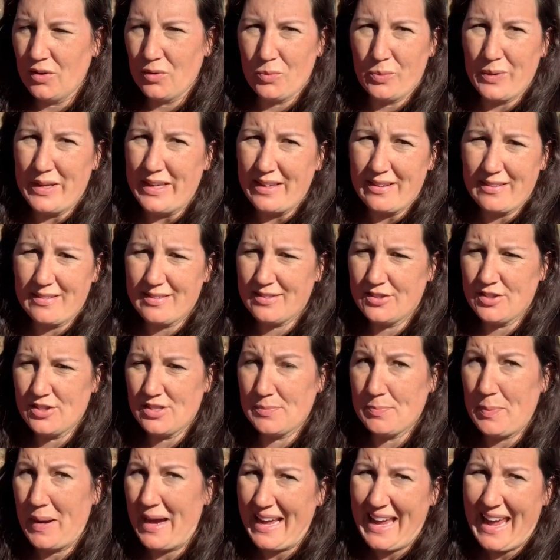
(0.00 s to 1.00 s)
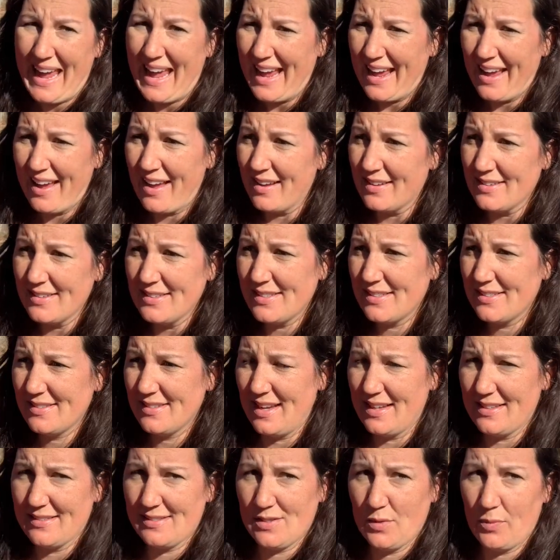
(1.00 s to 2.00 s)
weeks just by hand
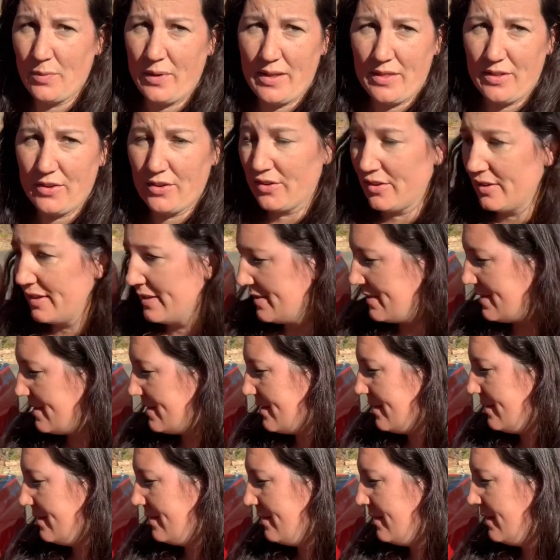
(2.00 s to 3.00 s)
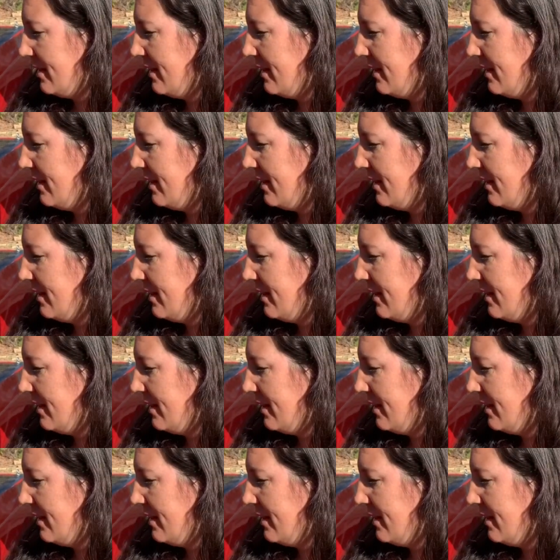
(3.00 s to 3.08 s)
as the weather has